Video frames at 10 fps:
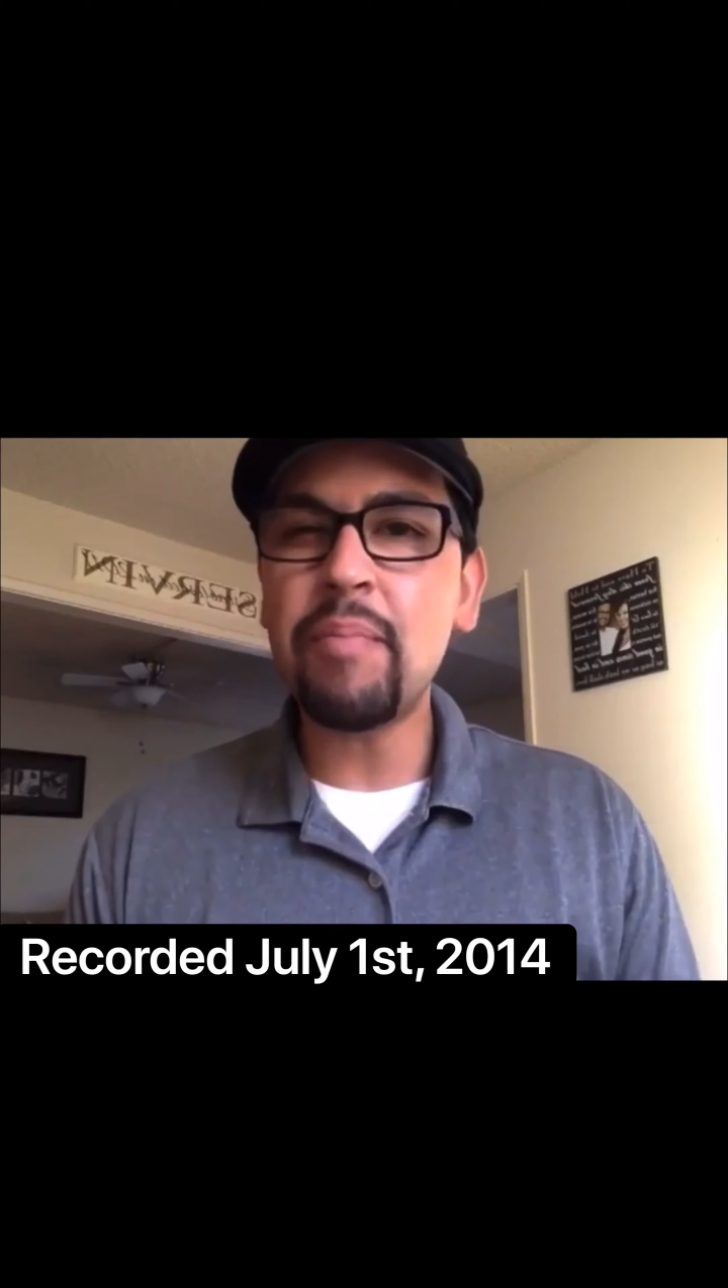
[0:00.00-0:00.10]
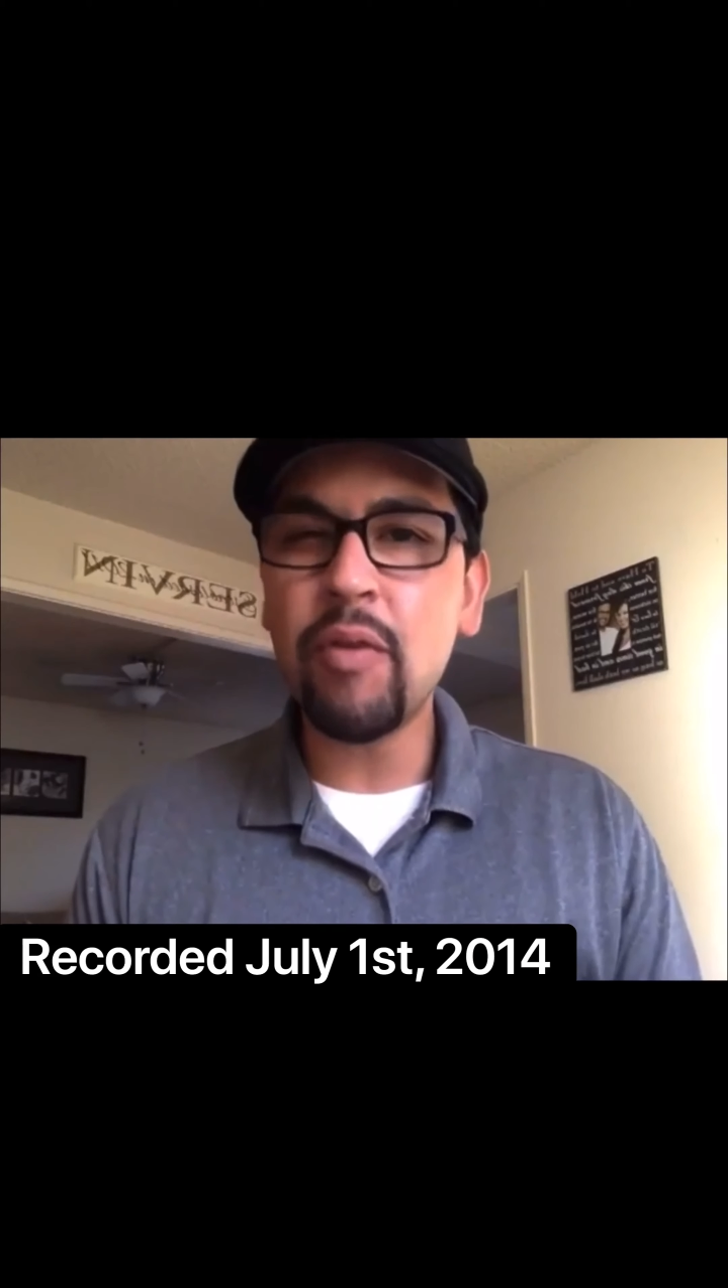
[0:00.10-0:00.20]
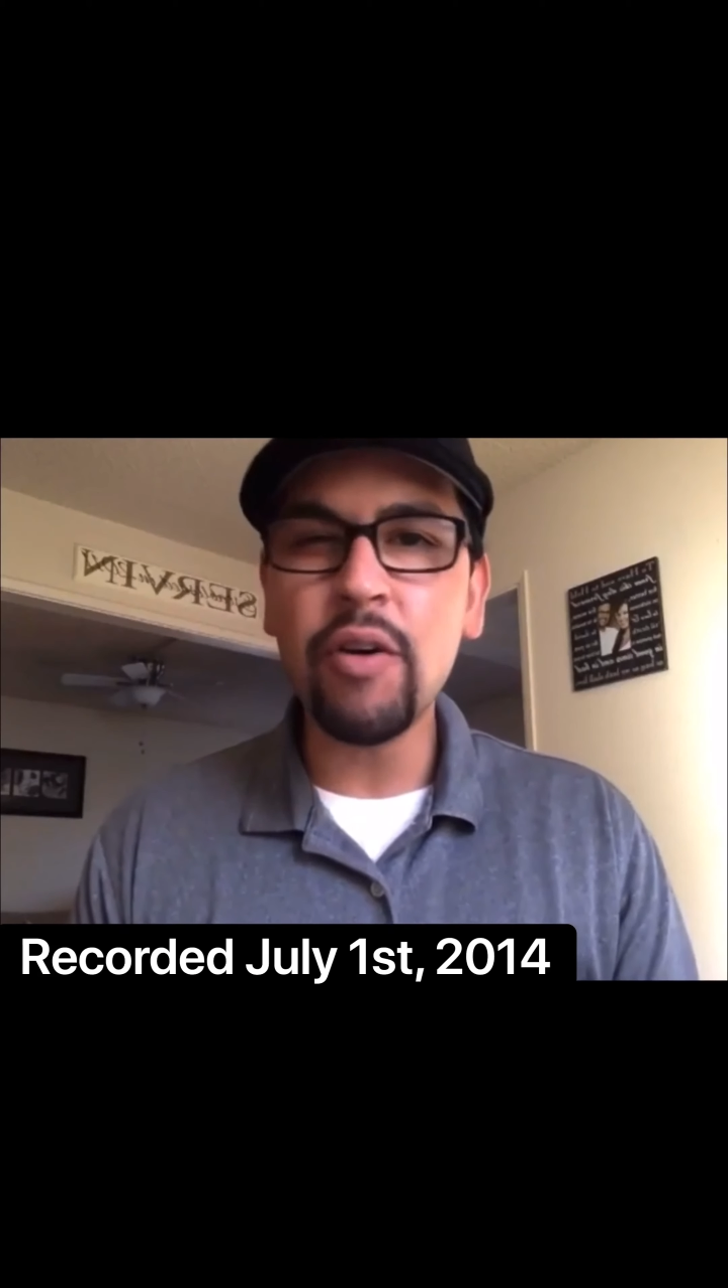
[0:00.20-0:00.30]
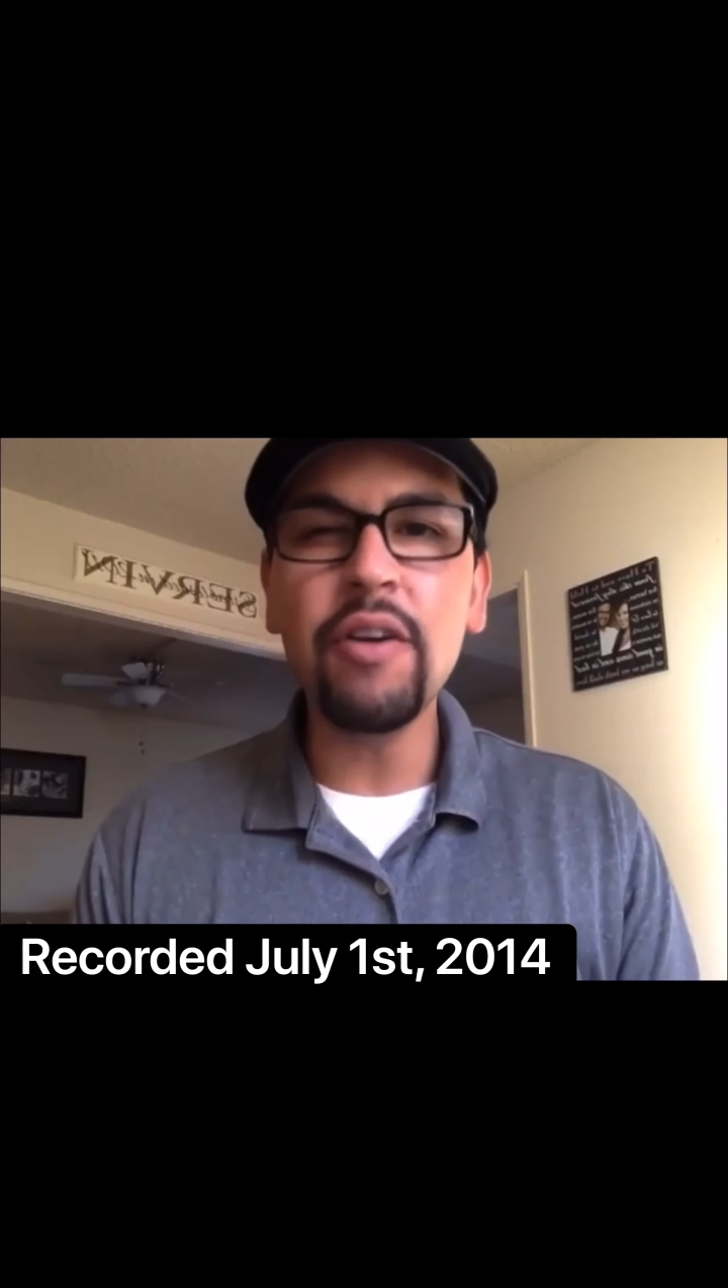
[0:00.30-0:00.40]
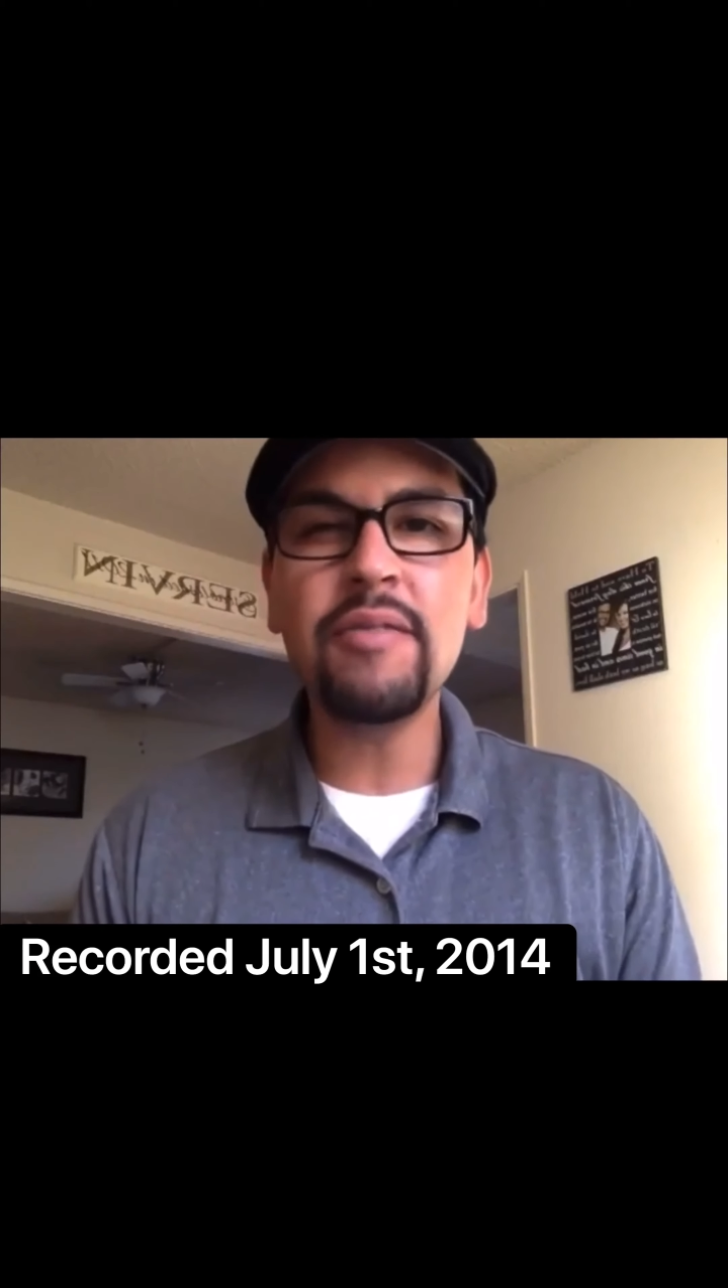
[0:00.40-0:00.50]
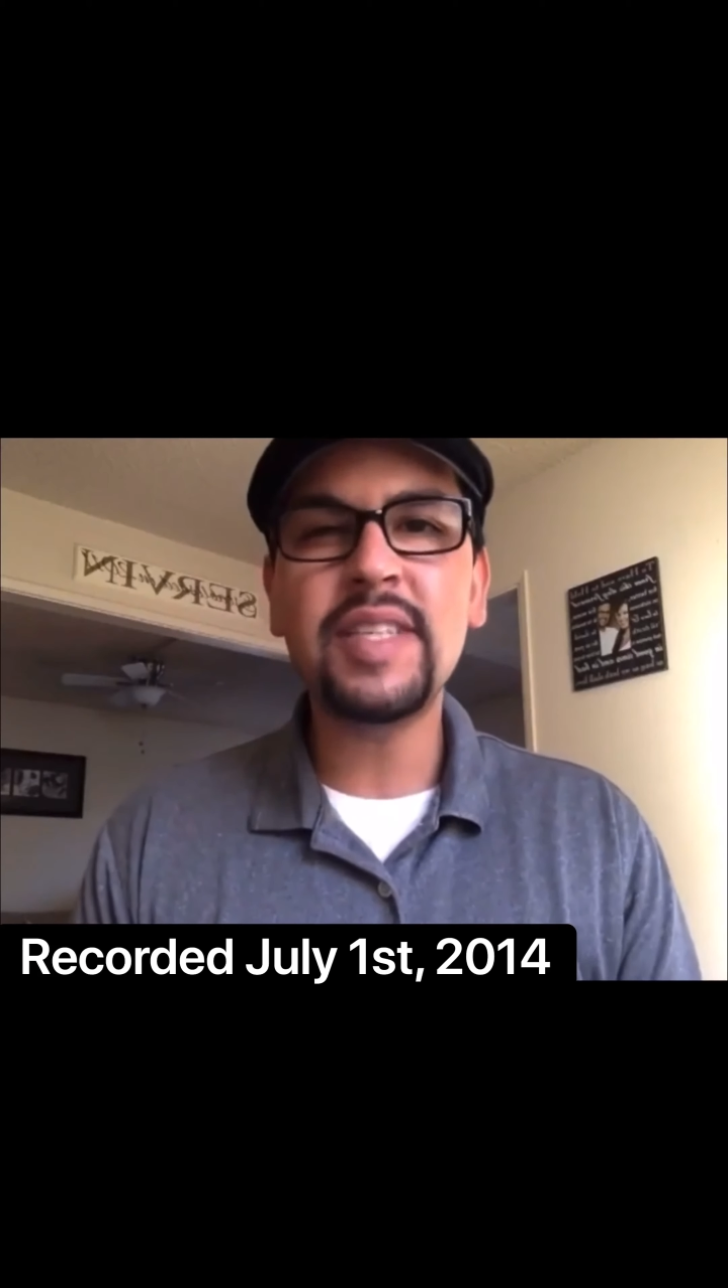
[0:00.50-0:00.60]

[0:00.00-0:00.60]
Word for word: proves